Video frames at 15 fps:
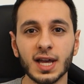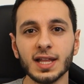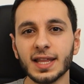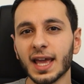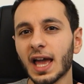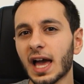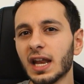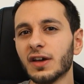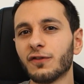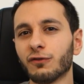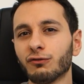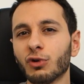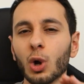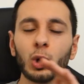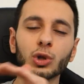They kind
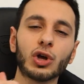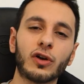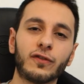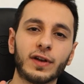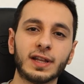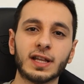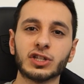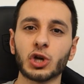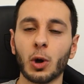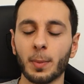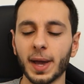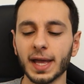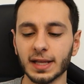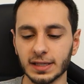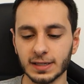of rolled off at the top
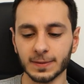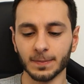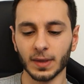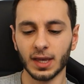end.